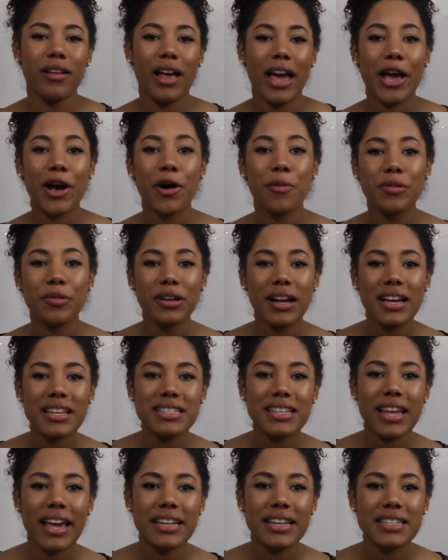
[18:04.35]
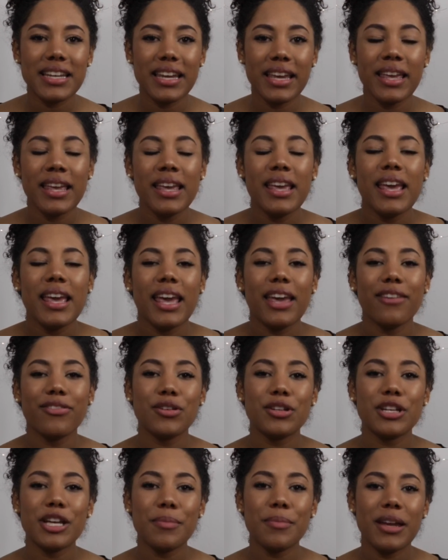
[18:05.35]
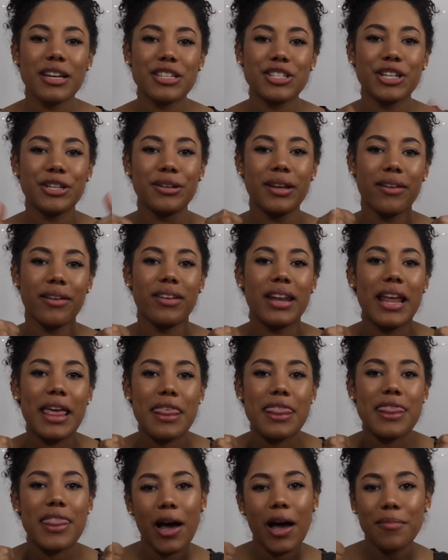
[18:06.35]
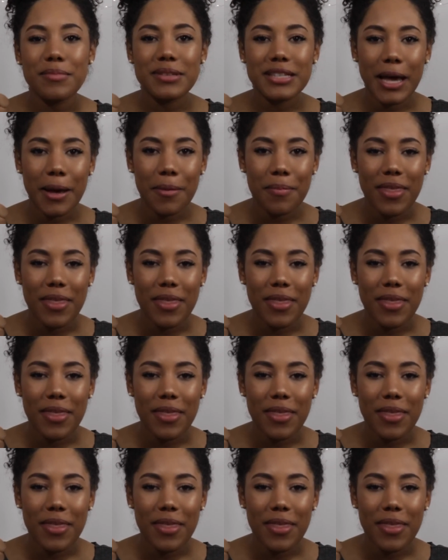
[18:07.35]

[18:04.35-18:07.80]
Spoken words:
I hope you guys liked it. If you did, make sure you give it a thumbs up.